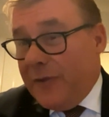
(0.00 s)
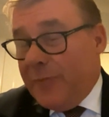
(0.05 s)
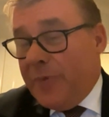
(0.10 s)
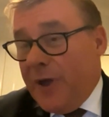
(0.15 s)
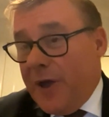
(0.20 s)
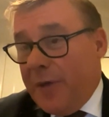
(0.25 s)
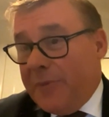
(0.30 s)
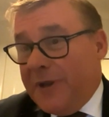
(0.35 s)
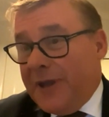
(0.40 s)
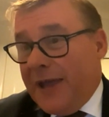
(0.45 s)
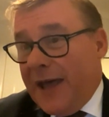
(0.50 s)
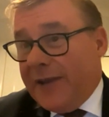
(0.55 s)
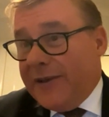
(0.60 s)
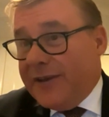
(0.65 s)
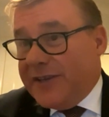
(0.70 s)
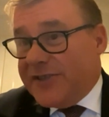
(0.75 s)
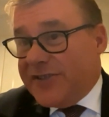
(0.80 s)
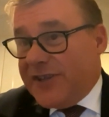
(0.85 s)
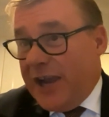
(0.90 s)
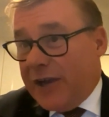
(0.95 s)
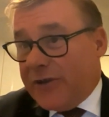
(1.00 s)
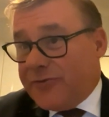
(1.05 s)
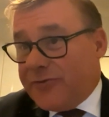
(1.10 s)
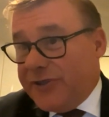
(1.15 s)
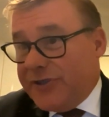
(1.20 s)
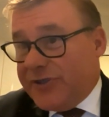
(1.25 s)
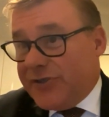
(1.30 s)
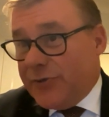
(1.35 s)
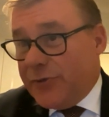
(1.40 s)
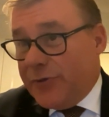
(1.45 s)
the permanent
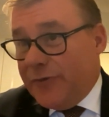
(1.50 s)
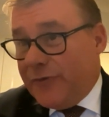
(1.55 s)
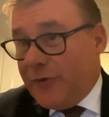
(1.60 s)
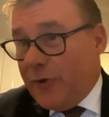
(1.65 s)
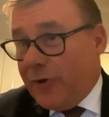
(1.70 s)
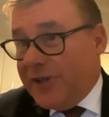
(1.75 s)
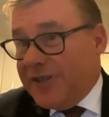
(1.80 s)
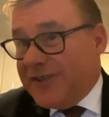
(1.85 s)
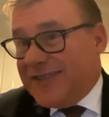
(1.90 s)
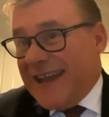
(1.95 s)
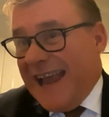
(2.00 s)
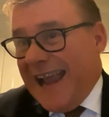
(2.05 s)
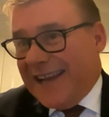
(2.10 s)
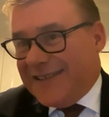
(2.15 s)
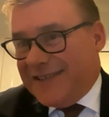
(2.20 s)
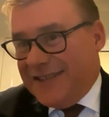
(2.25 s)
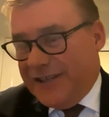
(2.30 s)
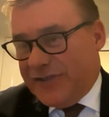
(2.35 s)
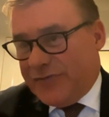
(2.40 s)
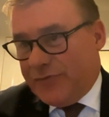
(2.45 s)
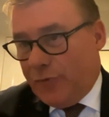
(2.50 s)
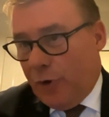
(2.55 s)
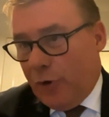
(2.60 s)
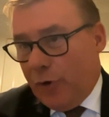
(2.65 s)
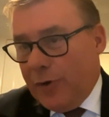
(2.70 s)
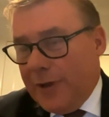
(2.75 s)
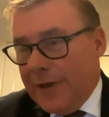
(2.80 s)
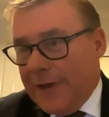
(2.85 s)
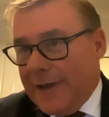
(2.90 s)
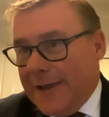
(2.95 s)
undersecretary sort of got his tactics
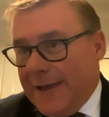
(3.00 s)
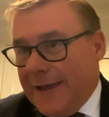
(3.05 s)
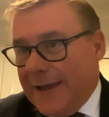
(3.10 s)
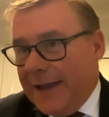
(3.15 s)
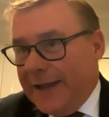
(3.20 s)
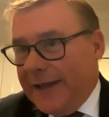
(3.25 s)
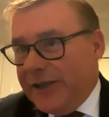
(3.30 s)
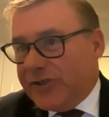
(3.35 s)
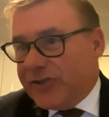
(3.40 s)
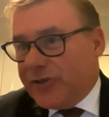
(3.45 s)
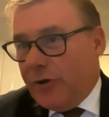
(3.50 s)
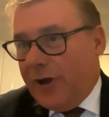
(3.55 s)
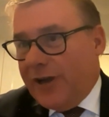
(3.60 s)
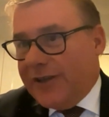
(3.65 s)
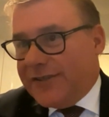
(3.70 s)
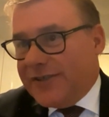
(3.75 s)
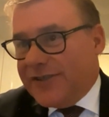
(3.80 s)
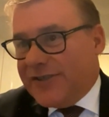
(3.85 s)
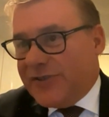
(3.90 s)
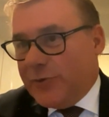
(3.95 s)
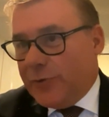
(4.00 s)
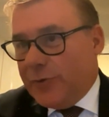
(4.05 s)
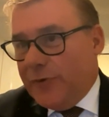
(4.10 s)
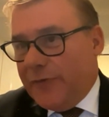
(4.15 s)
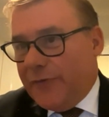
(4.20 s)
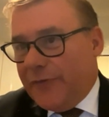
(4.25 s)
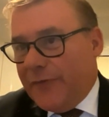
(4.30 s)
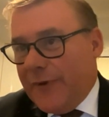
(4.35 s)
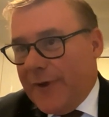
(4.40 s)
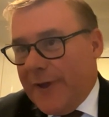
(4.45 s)
wrong, and he tried to sort
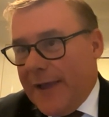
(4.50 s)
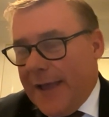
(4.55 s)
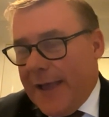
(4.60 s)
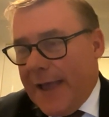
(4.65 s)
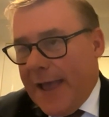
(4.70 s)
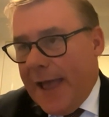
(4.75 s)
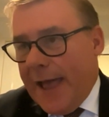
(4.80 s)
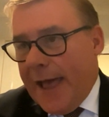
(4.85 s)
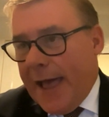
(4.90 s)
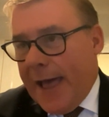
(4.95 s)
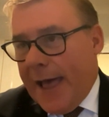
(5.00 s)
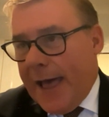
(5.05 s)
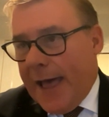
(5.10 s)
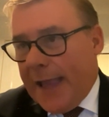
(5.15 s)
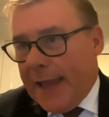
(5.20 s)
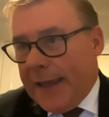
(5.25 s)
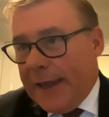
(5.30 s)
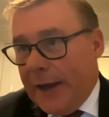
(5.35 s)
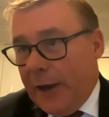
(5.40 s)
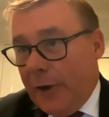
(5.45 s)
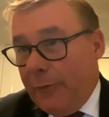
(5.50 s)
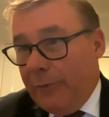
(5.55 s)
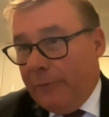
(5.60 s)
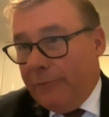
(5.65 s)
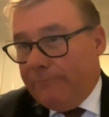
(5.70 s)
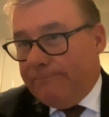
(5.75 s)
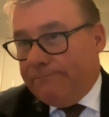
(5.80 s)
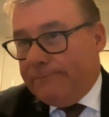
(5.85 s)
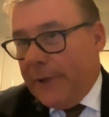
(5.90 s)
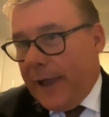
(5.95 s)
of, uh, you know,
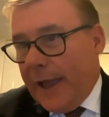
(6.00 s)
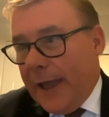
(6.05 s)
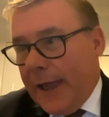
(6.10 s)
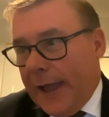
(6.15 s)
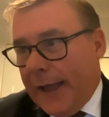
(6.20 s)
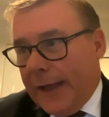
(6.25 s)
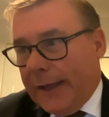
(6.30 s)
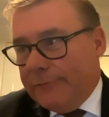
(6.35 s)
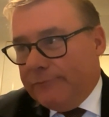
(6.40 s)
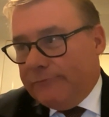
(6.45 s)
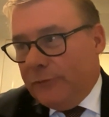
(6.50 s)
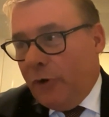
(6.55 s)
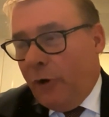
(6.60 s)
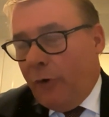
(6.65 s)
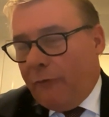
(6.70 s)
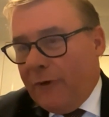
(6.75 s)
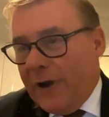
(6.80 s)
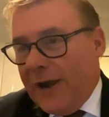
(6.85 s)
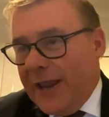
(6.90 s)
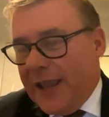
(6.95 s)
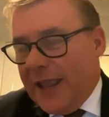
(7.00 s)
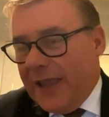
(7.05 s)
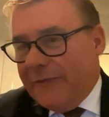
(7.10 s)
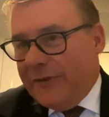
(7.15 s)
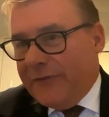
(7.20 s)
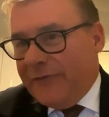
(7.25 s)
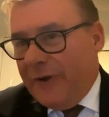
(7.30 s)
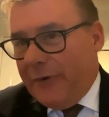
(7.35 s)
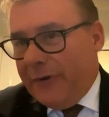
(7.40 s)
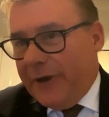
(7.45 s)
Uh, not really give
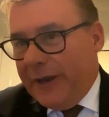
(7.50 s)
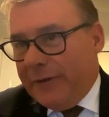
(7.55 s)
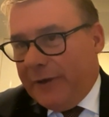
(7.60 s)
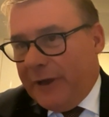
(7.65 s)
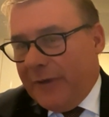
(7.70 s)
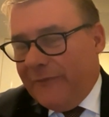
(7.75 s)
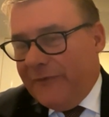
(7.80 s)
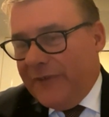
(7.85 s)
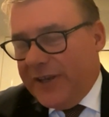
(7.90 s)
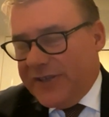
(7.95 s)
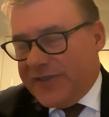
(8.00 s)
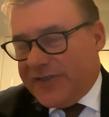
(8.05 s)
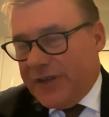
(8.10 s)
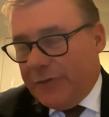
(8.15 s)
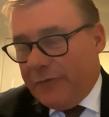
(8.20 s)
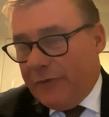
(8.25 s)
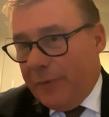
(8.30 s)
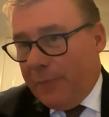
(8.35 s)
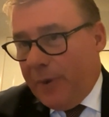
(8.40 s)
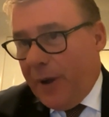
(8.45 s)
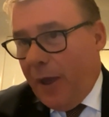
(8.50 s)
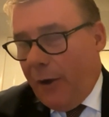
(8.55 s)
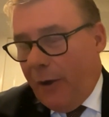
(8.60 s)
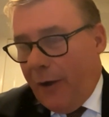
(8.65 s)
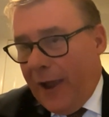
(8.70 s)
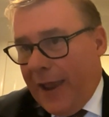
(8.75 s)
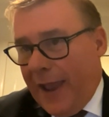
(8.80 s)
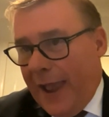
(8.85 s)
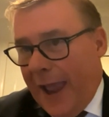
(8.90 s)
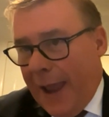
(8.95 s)
a very convincing
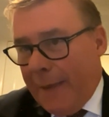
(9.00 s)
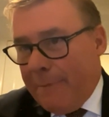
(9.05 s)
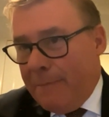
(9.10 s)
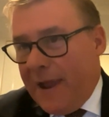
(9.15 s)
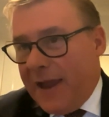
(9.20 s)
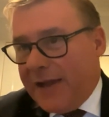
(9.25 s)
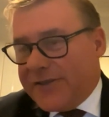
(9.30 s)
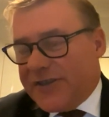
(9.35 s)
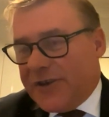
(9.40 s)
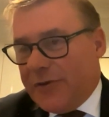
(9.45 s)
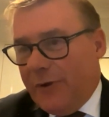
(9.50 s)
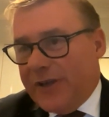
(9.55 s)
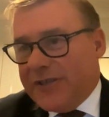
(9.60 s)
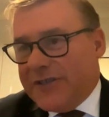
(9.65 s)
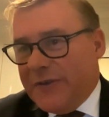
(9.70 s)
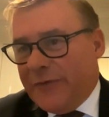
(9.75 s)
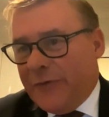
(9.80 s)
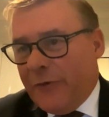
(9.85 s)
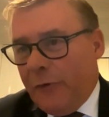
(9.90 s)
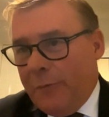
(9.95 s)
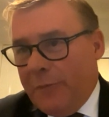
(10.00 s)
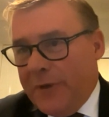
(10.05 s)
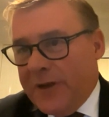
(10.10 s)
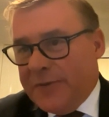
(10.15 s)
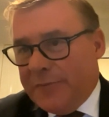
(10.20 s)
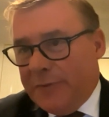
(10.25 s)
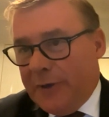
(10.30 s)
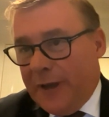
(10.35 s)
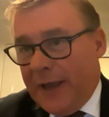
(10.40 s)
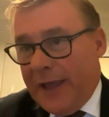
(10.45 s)
reply. And Meg's quite a
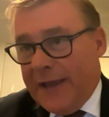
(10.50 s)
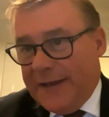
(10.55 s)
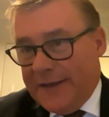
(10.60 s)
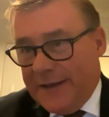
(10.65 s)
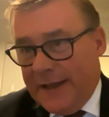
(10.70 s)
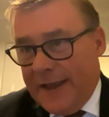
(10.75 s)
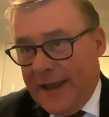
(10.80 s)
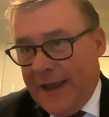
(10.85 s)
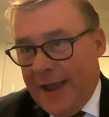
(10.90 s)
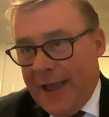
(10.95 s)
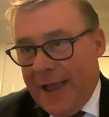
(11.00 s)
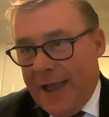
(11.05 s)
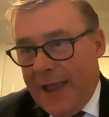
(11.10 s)
formidable lady,